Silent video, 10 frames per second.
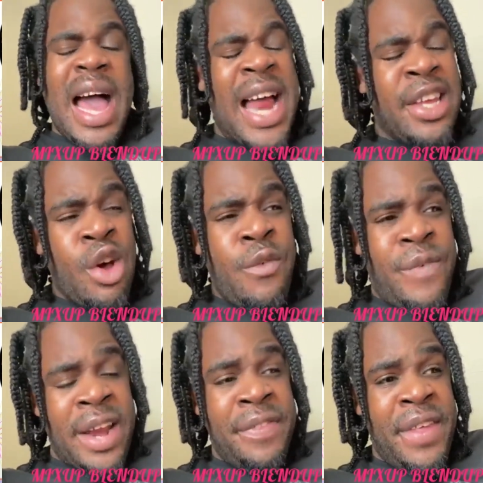And
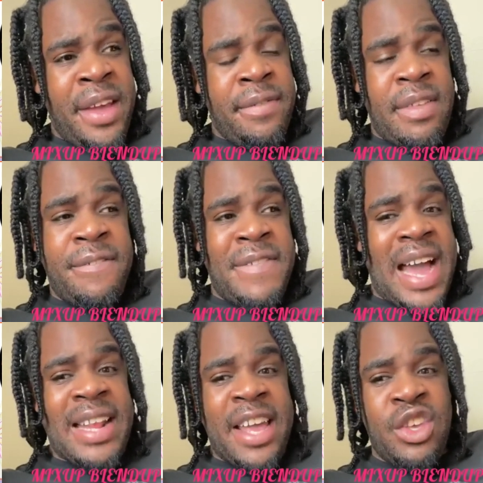funny thing, the
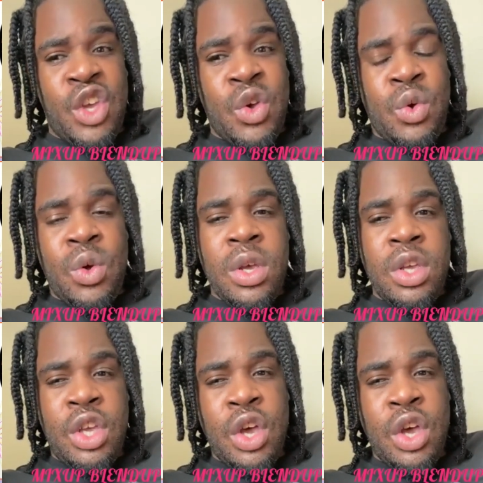fact that you